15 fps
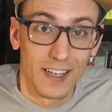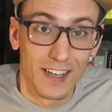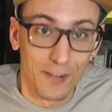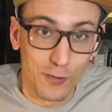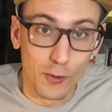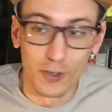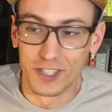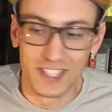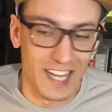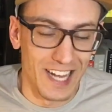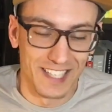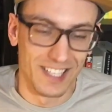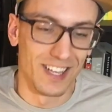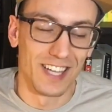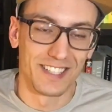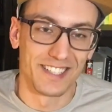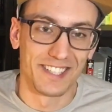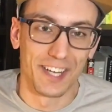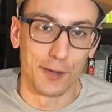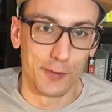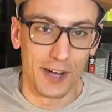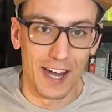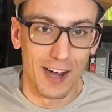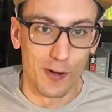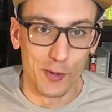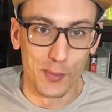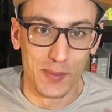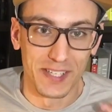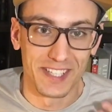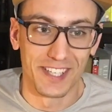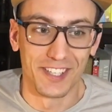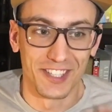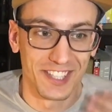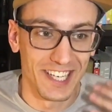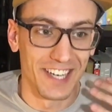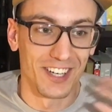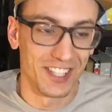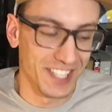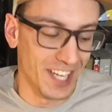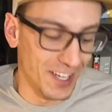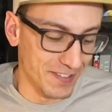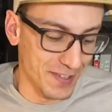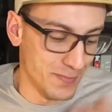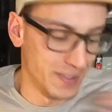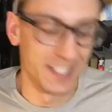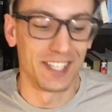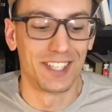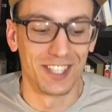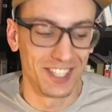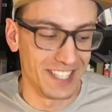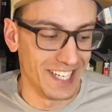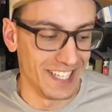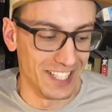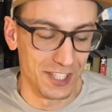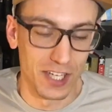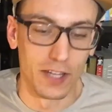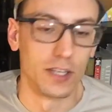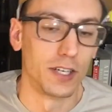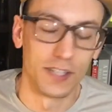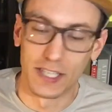And of course, that has a lot to say about how we misunderstand ourselves and misunderstand each other,